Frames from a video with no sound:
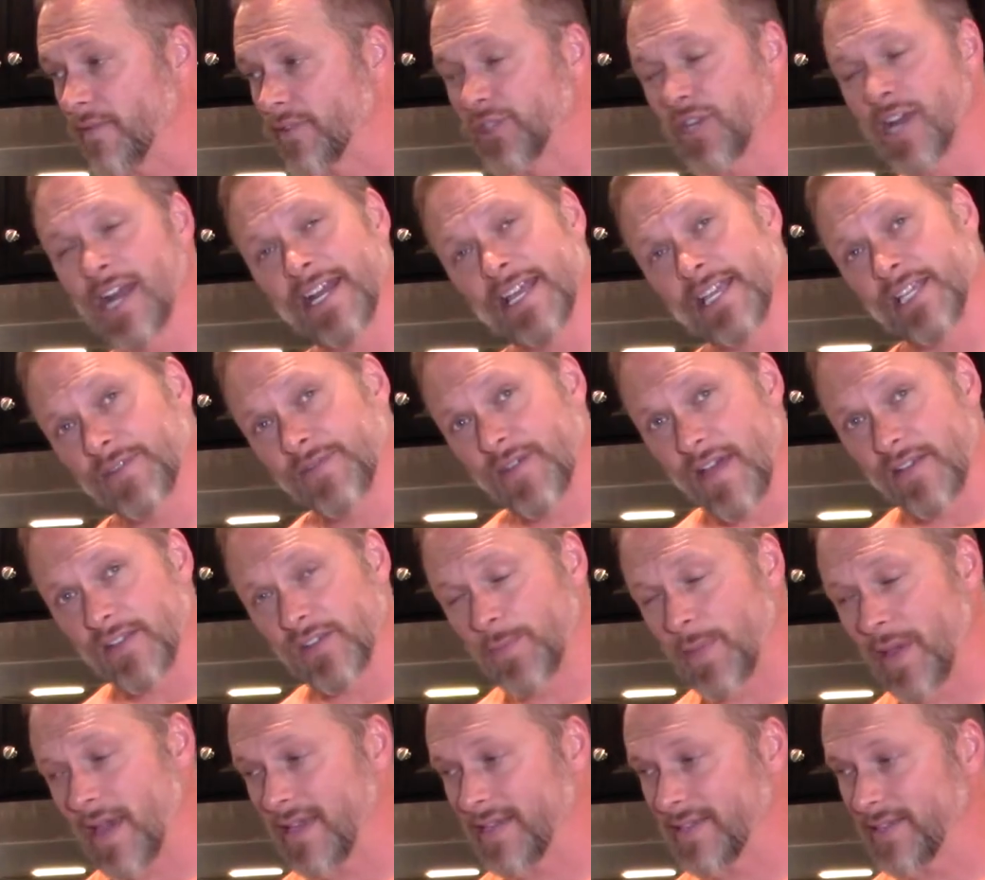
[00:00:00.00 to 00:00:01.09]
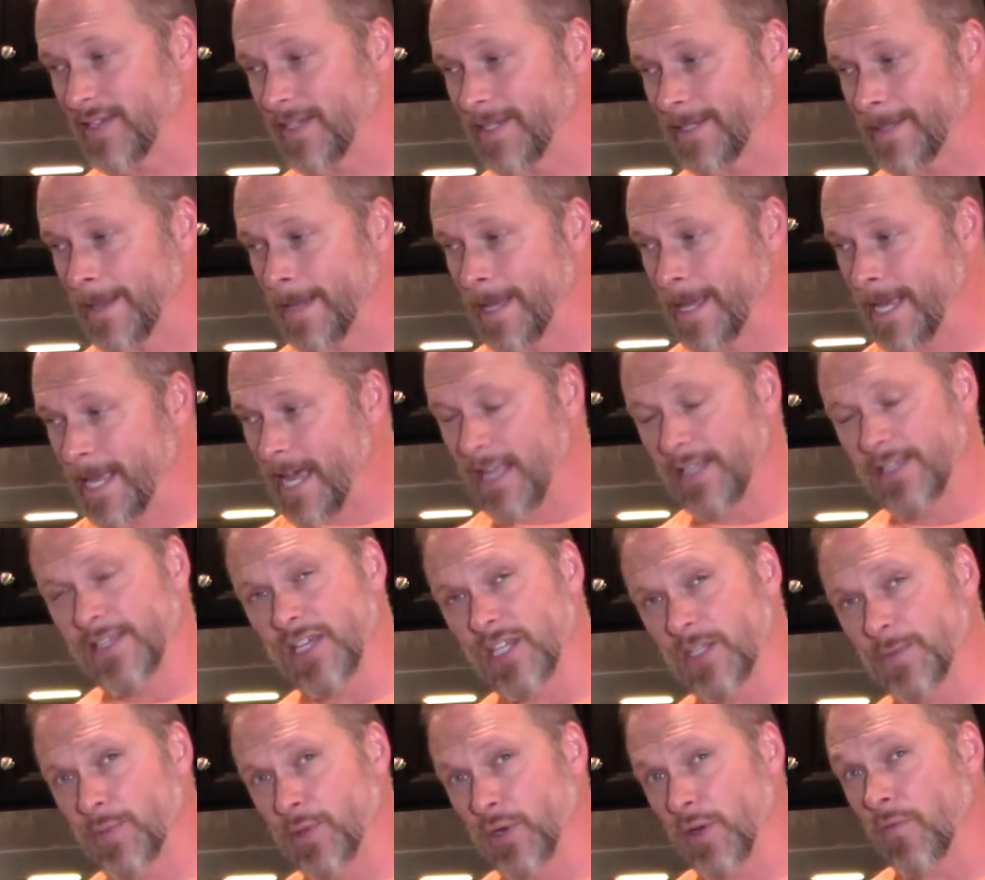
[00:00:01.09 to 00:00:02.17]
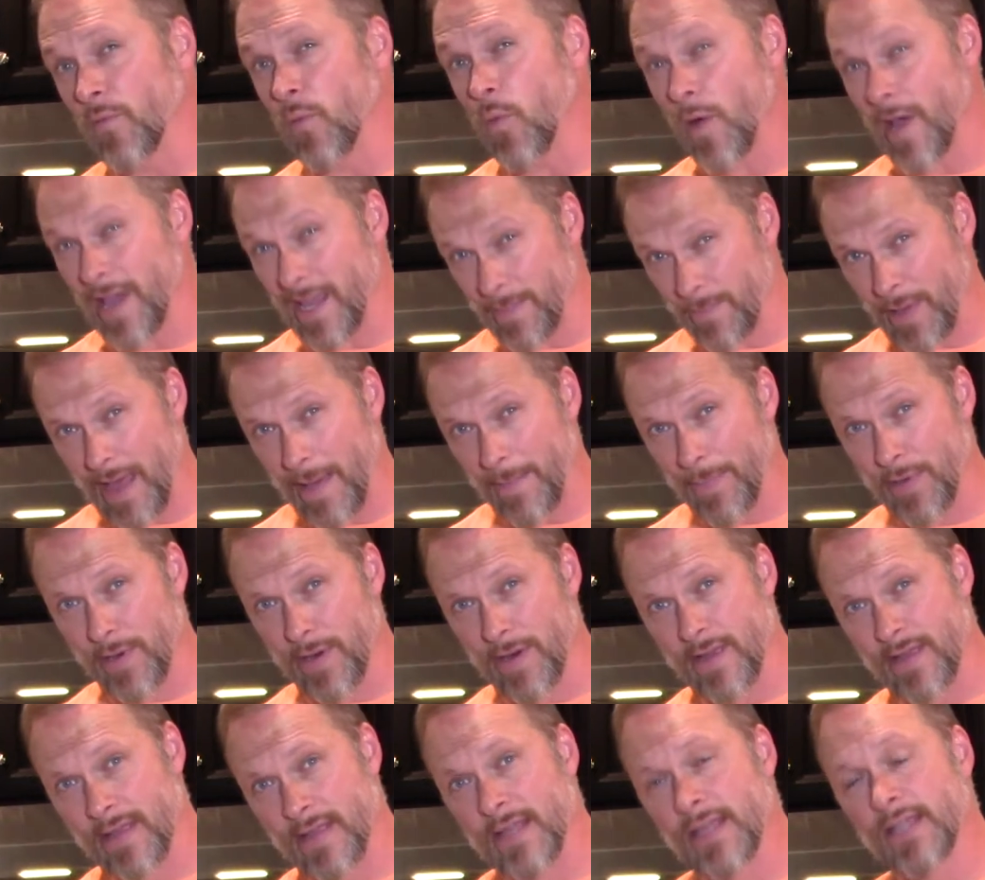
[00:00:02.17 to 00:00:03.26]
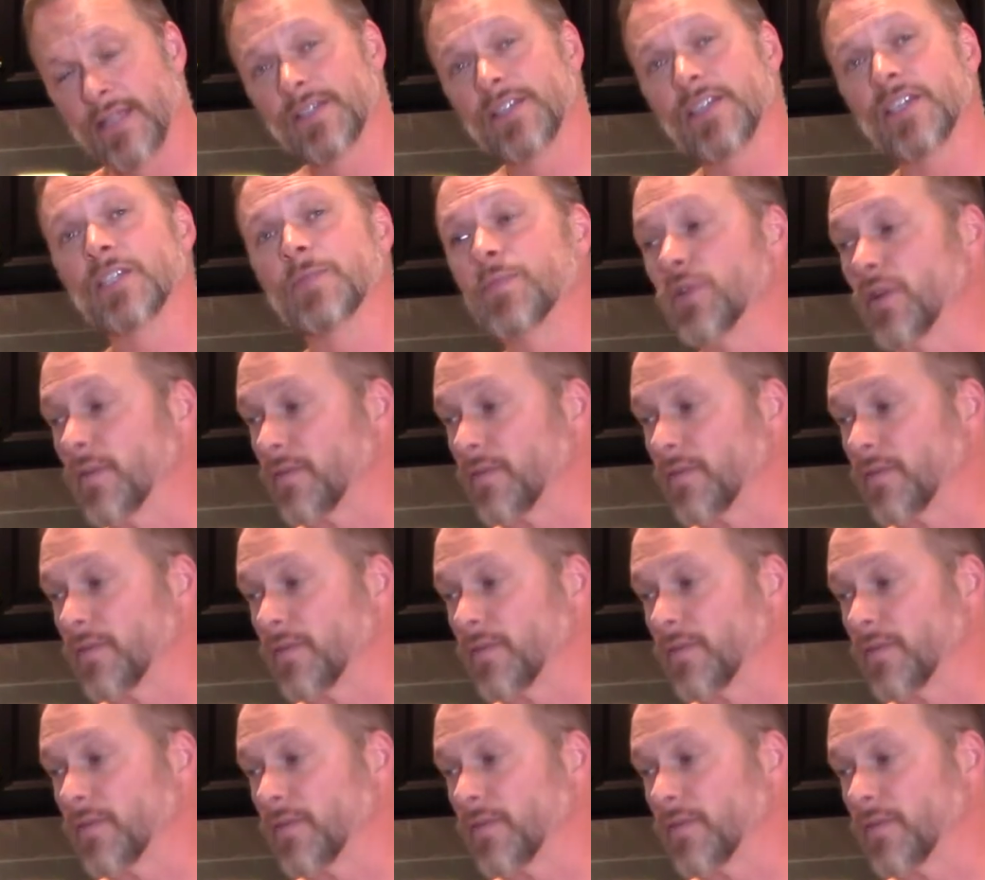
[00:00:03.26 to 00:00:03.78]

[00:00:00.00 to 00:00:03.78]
Chinese 5 spices, a teaspoon of white pepper, a teaspoon of